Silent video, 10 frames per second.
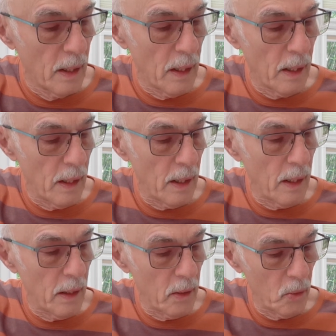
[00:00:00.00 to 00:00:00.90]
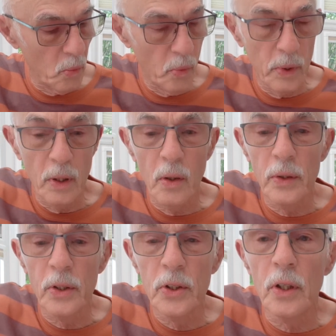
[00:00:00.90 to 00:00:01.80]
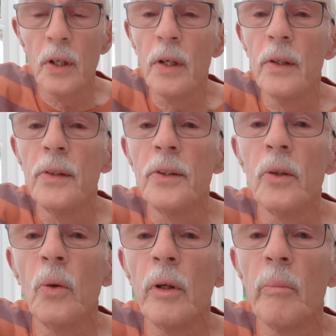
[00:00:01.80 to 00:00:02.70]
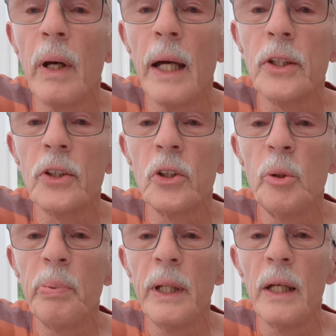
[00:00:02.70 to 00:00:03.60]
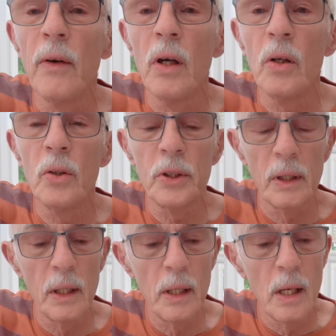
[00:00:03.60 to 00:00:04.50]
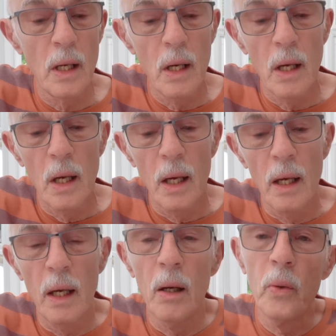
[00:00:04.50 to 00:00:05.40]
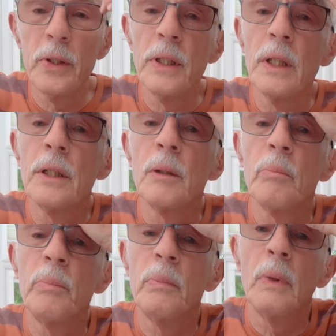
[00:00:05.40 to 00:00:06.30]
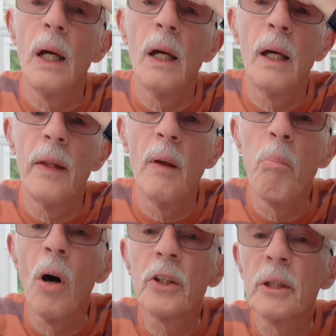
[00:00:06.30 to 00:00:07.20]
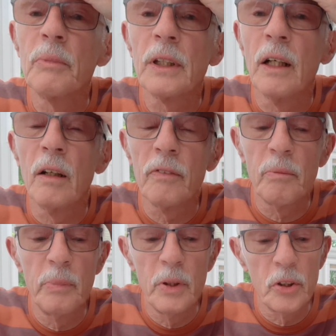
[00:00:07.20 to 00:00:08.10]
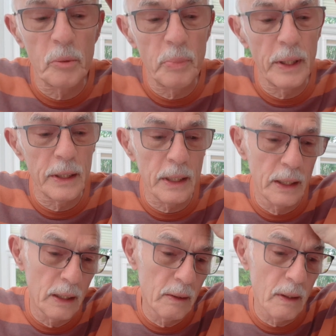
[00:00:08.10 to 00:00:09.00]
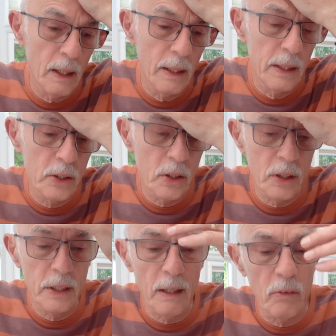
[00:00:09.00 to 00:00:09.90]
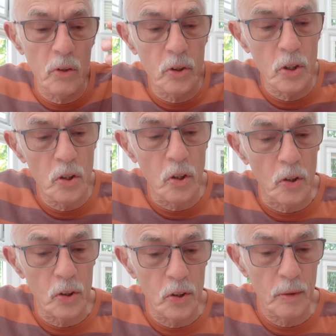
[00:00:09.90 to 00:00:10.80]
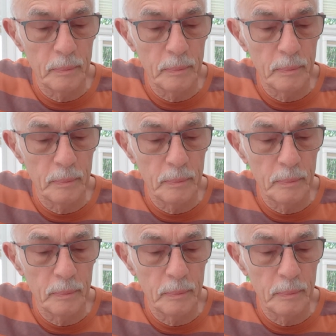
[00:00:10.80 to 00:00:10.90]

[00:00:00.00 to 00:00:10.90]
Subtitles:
and we're going to turn to one of my superheroes, which is the boss himself, Bruce Springsteen, and this is Devils and Dust.